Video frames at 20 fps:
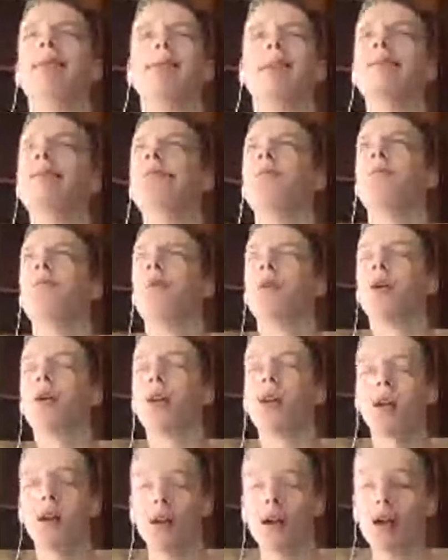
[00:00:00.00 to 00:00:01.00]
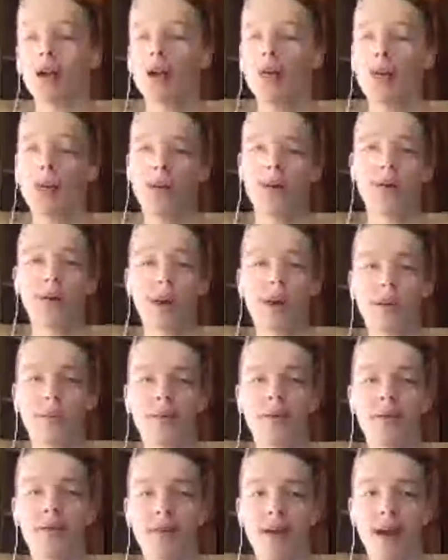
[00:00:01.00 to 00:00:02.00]
even a word, where you can't
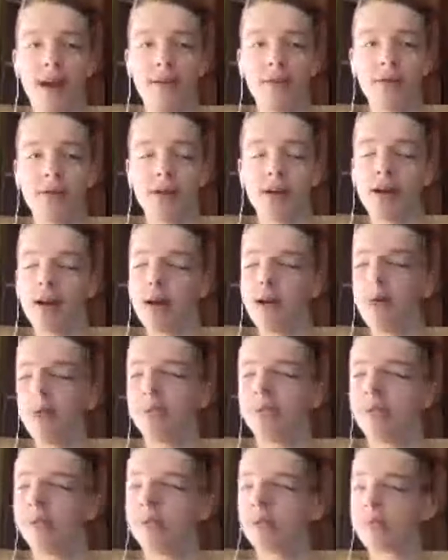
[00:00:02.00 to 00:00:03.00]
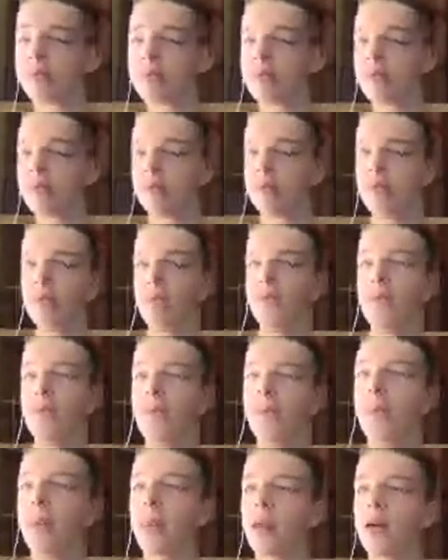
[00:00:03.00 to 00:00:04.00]
be found,
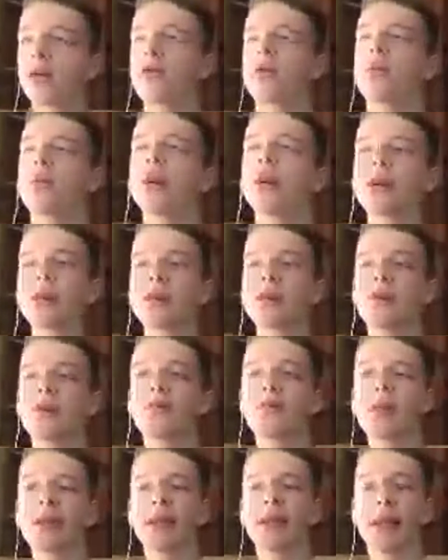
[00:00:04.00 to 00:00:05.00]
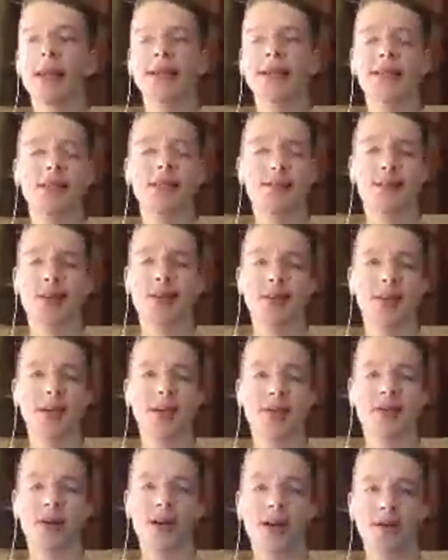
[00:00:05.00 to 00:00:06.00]
to where too many, like, subjects that you're trying
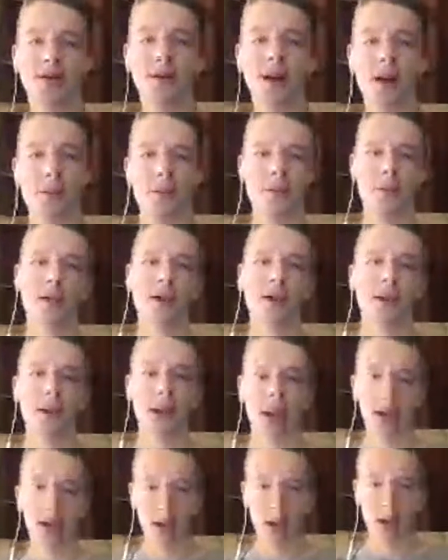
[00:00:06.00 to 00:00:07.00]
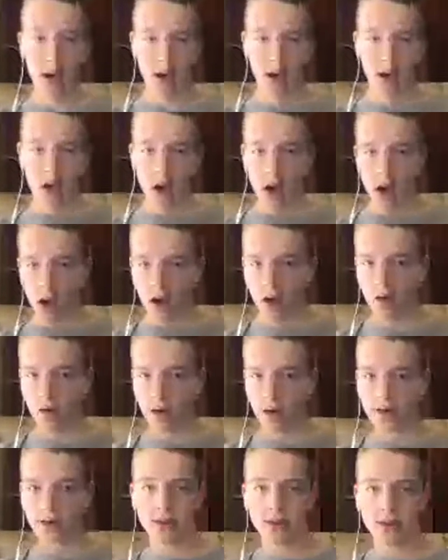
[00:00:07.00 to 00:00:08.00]
to cram in there, like, "Oh, I
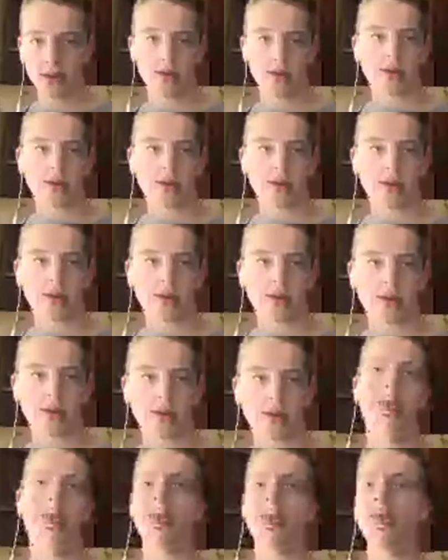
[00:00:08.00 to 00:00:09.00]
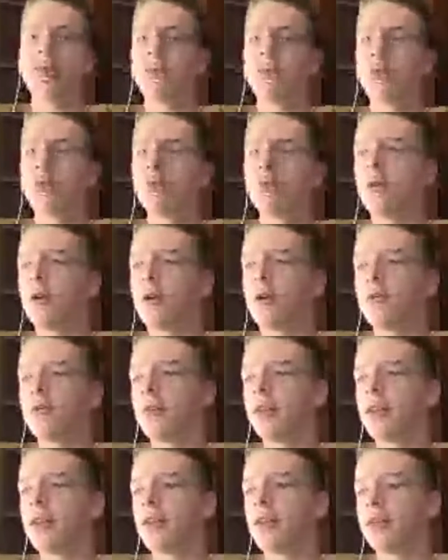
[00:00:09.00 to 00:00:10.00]
do" like, it's a YouTube growth video and
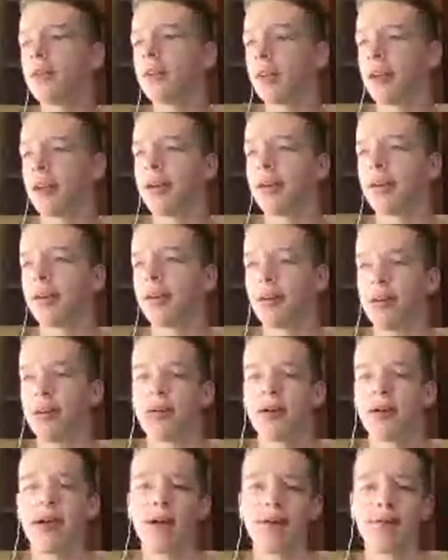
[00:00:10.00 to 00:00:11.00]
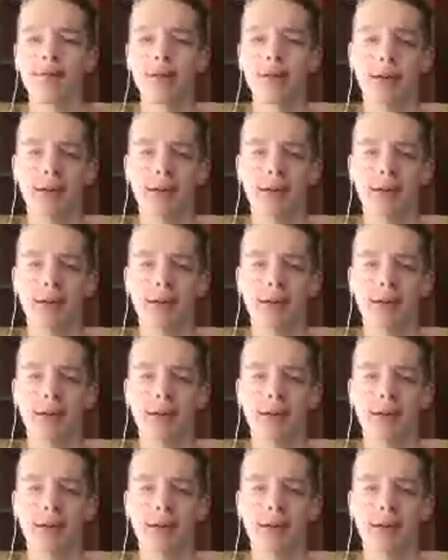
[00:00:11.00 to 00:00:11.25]
you're like, "Oh, I have, like,